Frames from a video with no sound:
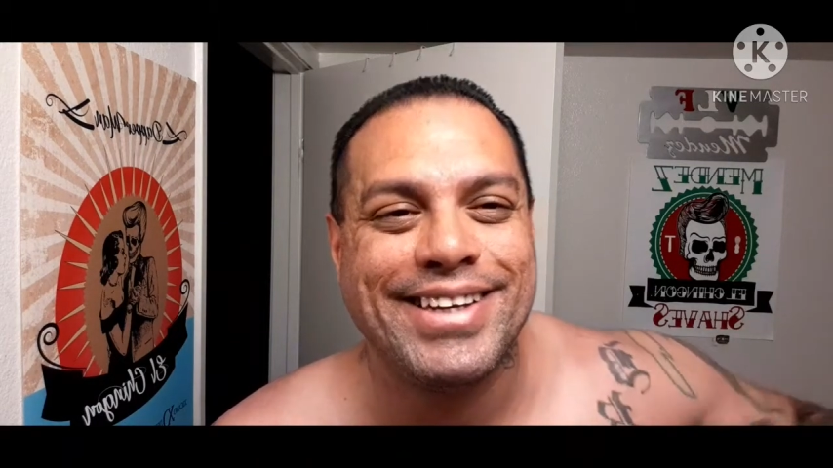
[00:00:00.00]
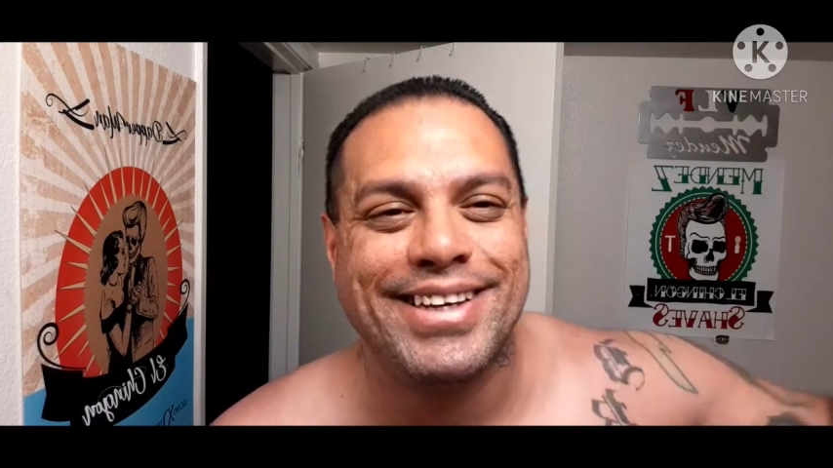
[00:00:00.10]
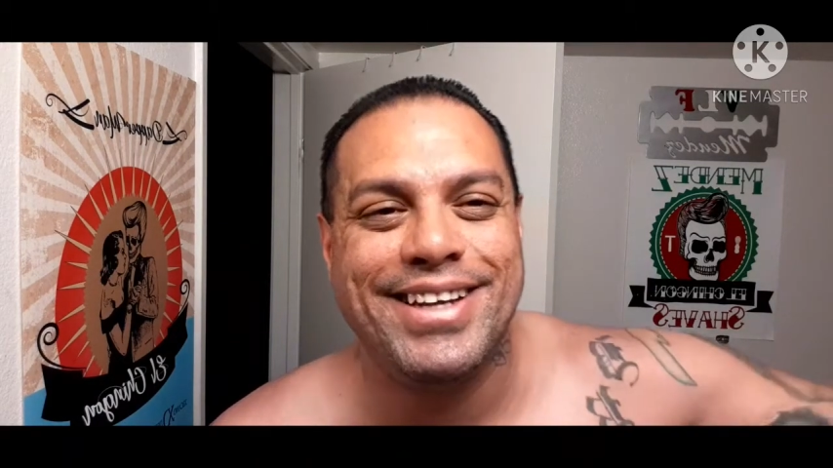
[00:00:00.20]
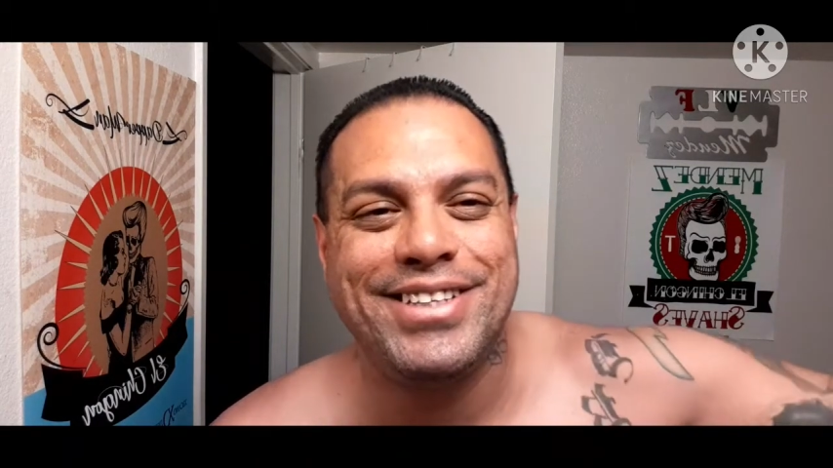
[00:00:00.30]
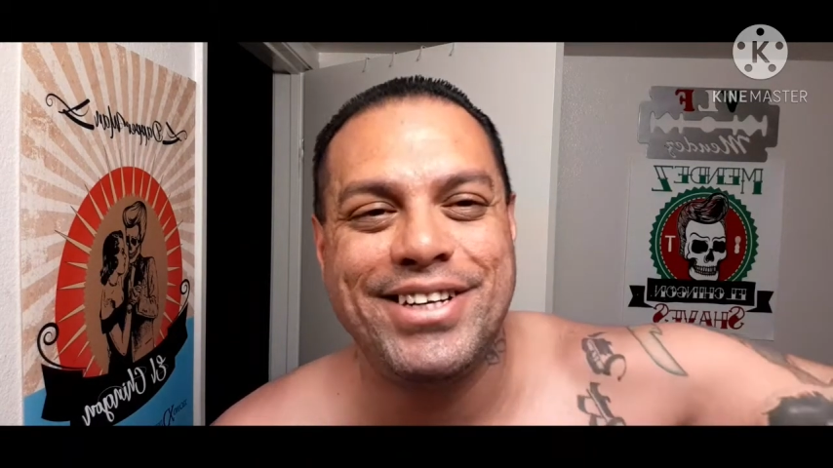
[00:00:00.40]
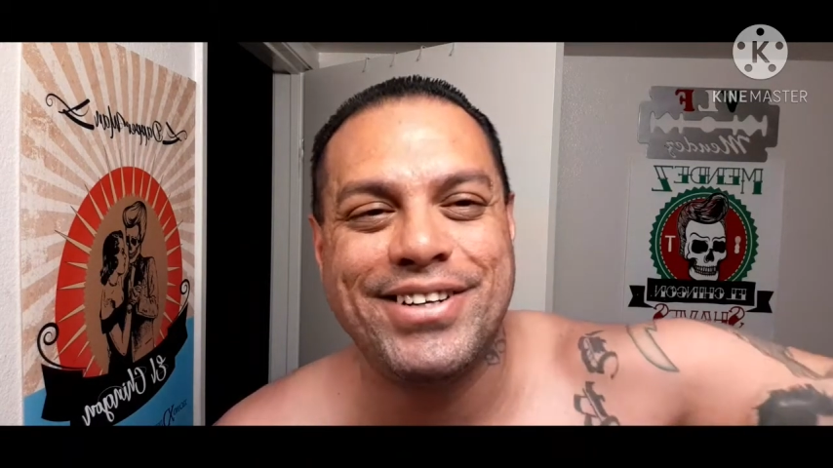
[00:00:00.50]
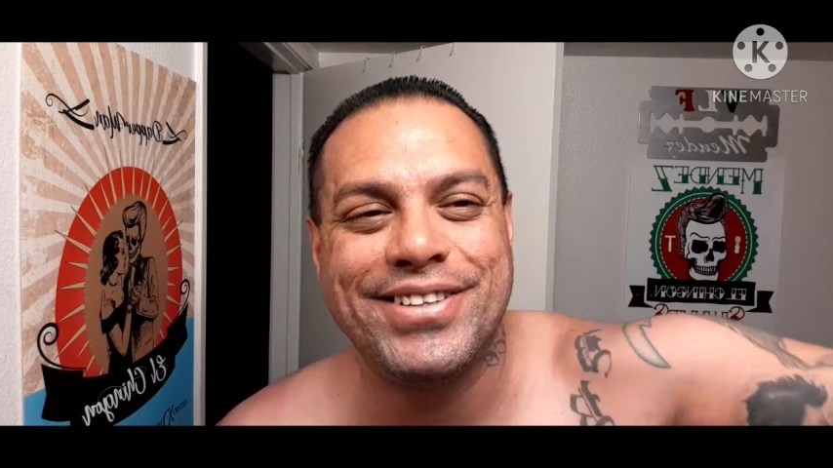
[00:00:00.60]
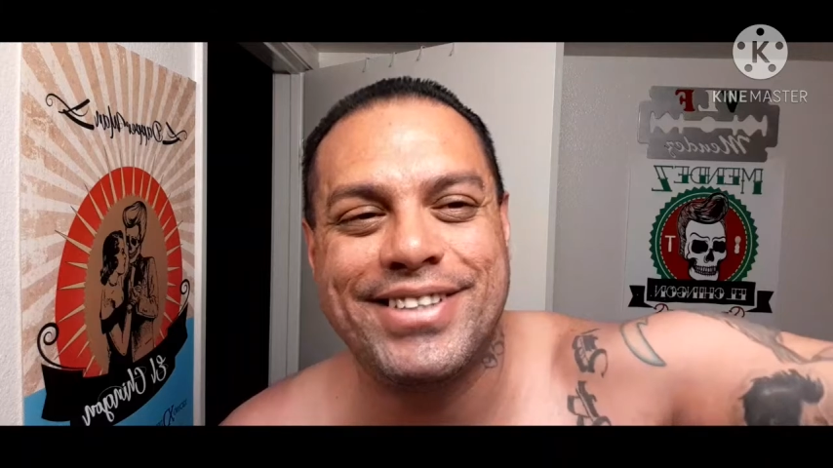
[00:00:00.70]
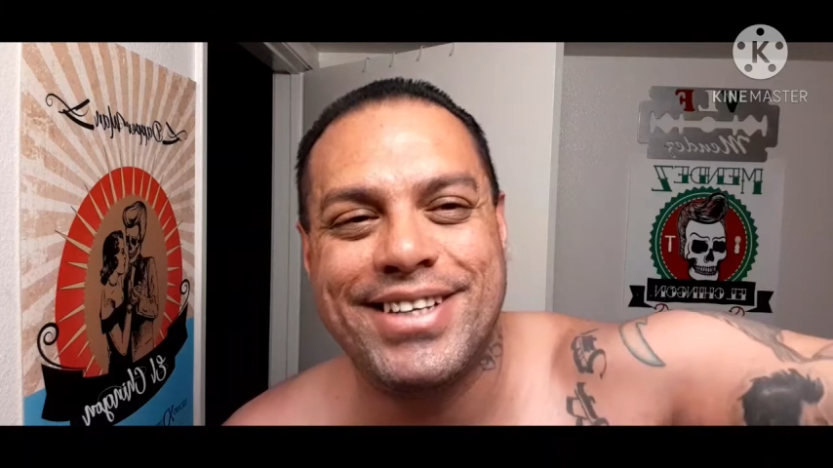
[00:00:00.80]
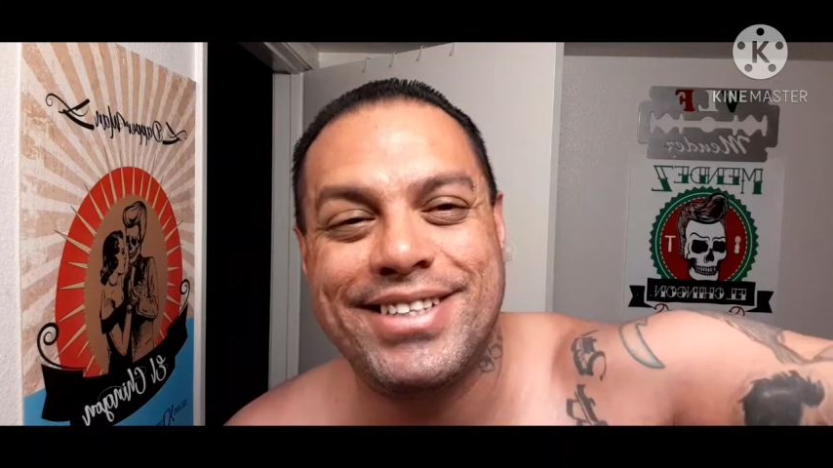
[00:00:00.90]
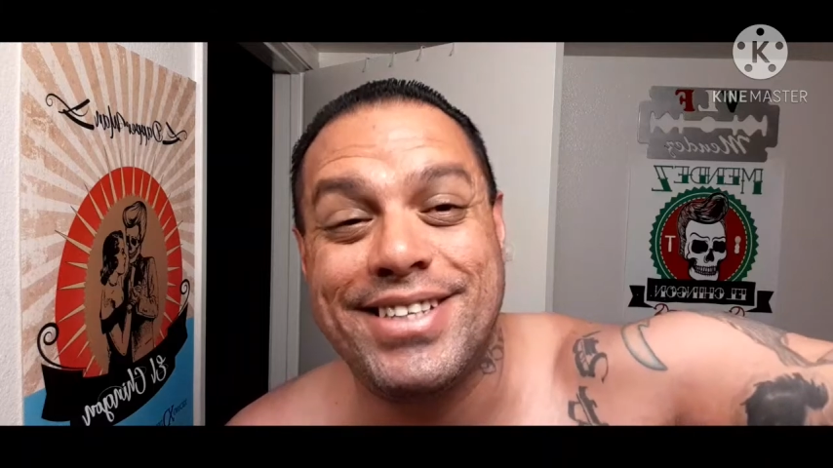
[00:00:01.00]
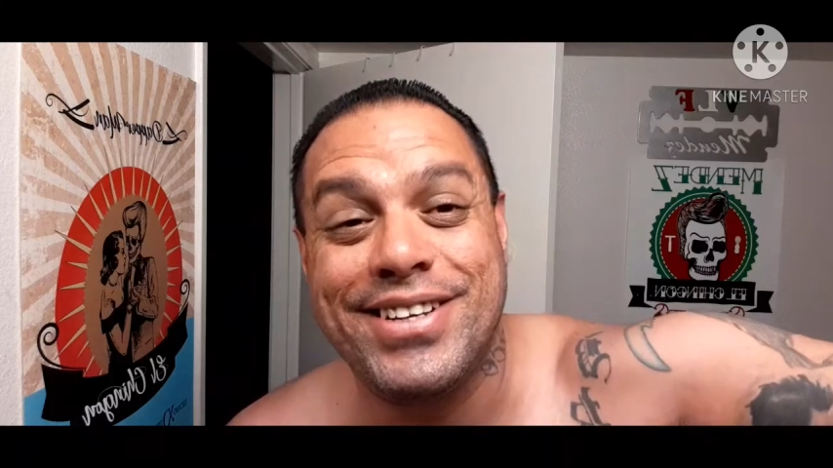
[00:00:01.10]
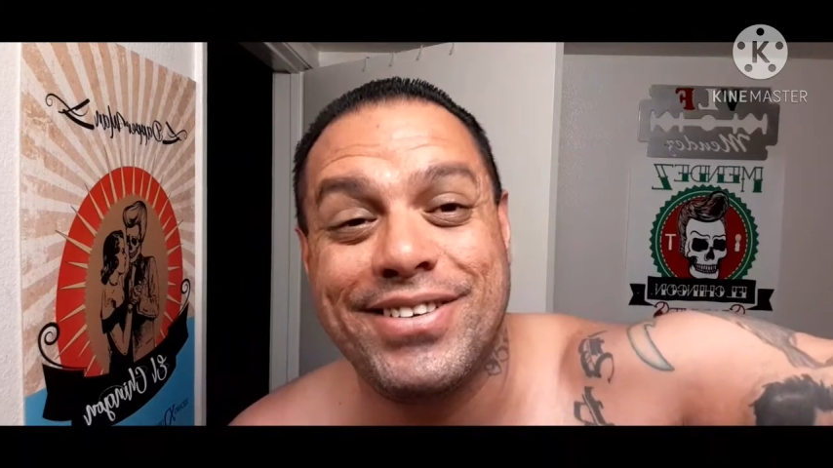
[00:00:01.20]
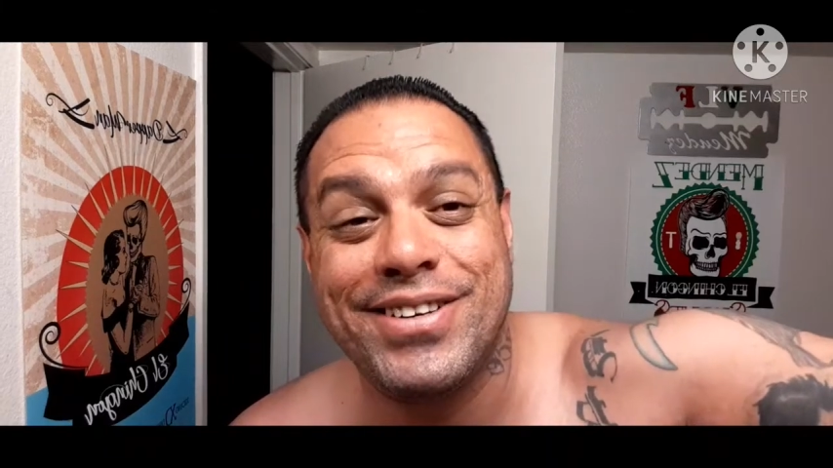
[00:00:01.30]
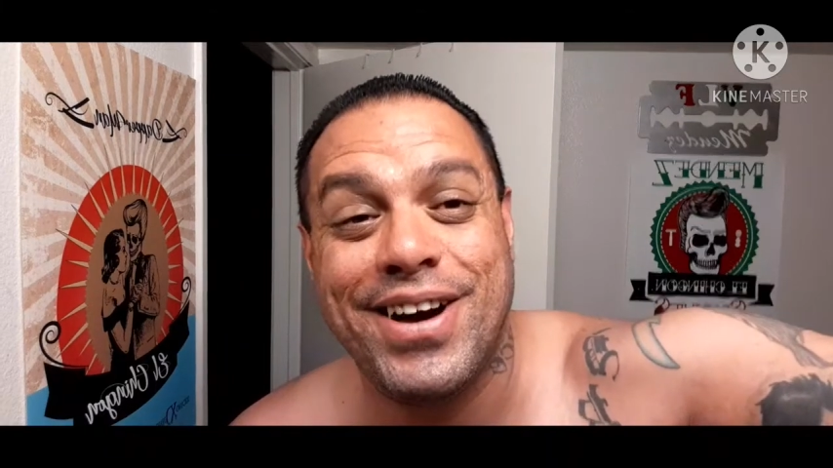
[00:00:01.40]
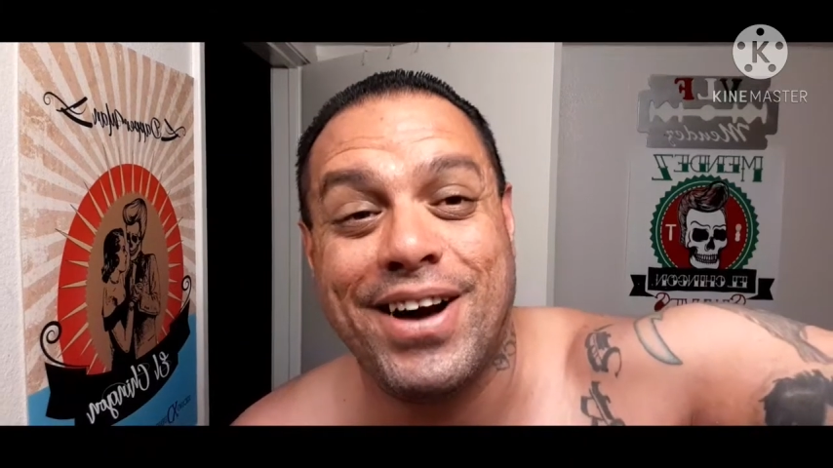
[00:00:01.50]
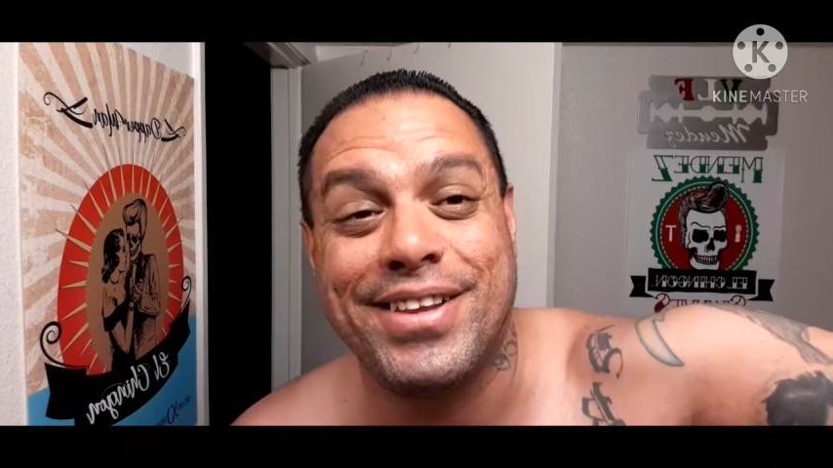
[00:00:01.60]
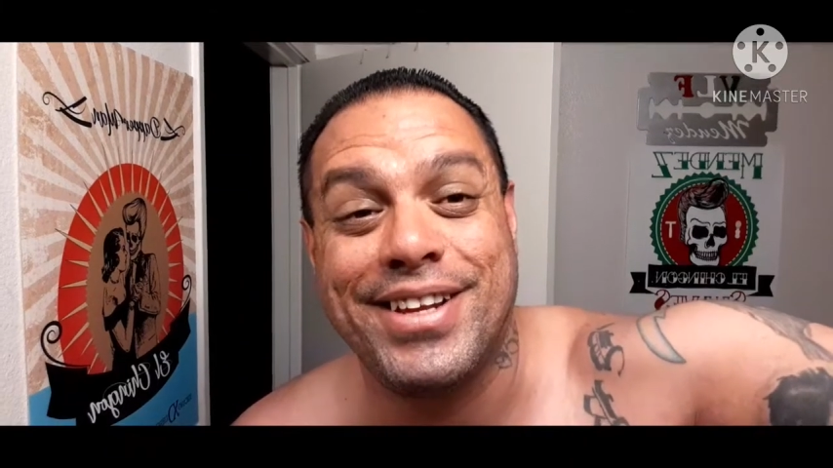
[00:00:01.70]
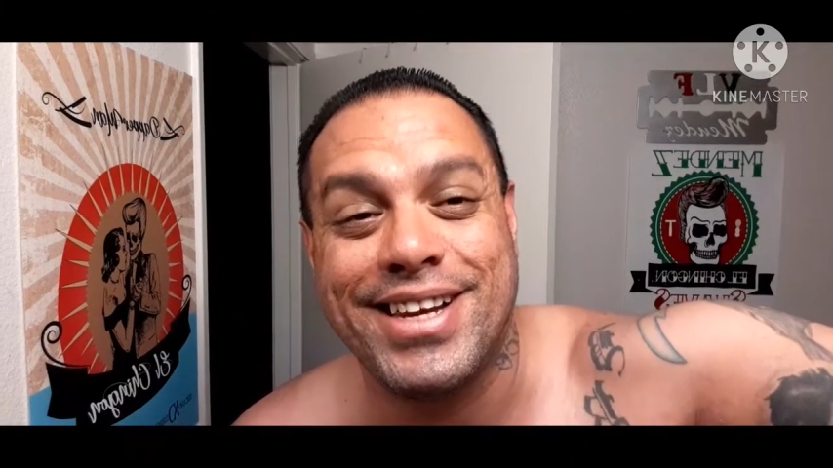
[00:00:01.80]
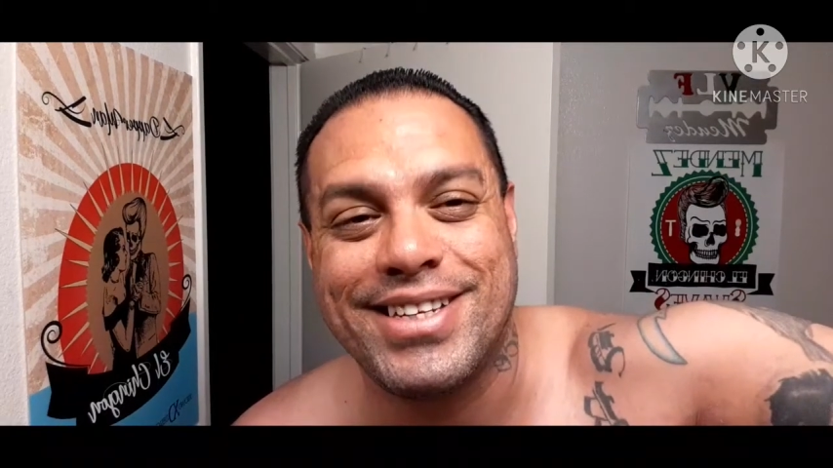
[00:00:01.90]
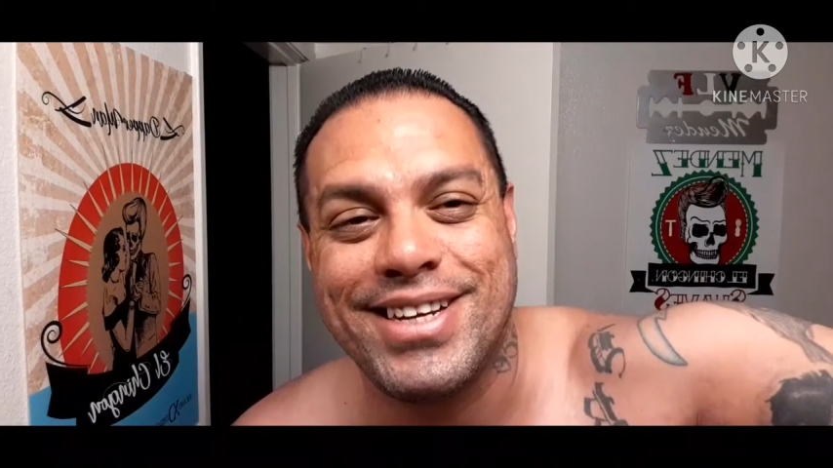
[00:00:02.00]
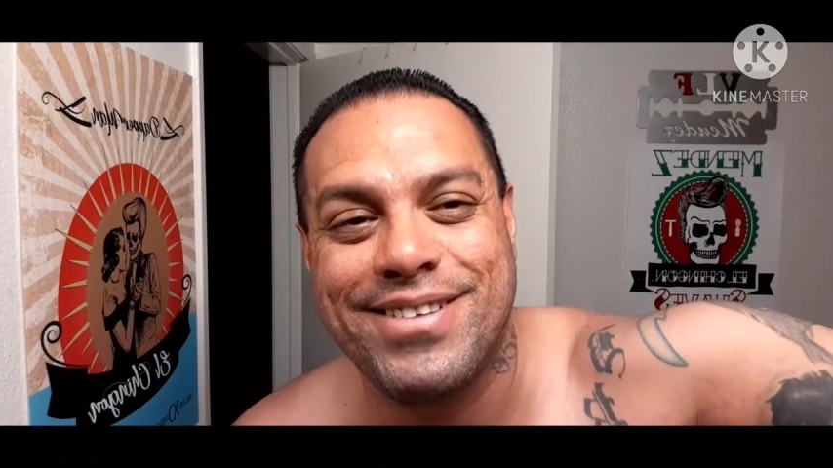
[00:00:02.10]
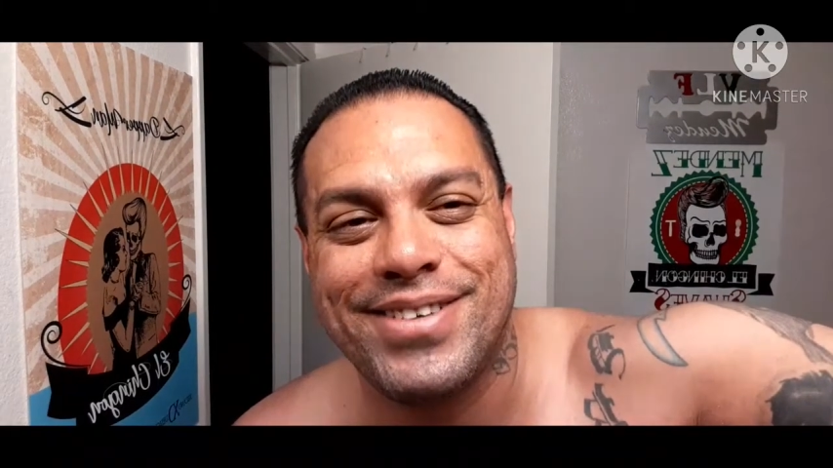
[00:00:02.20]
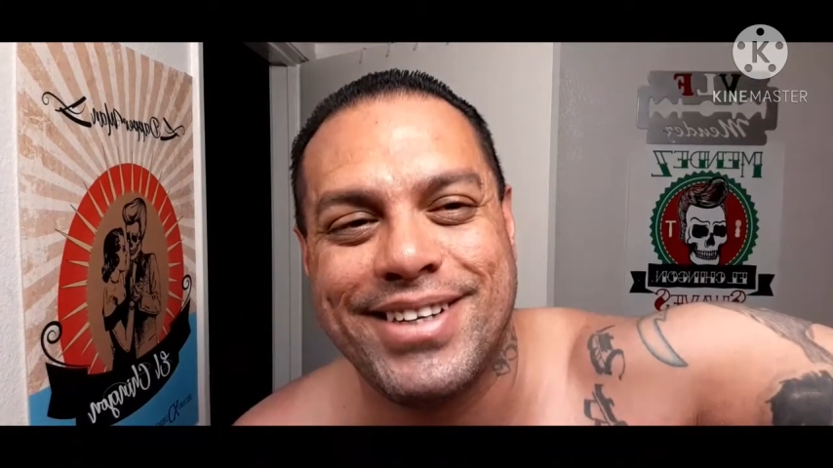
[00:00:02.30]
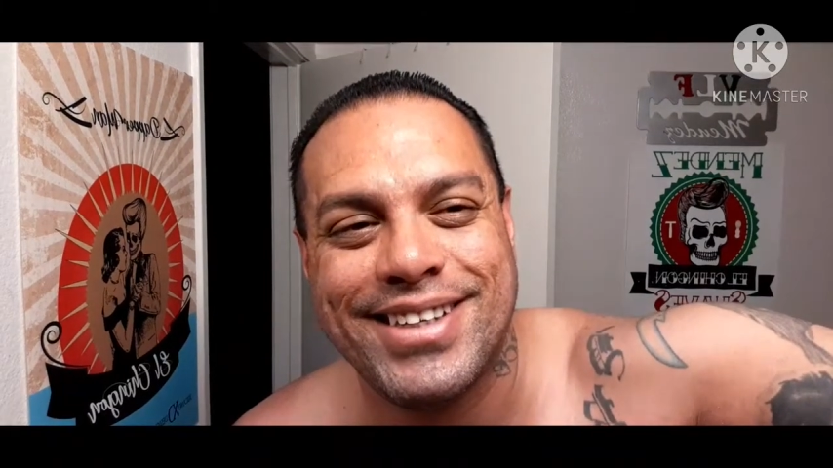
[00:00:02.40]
El Chingon says, see you on the next shave.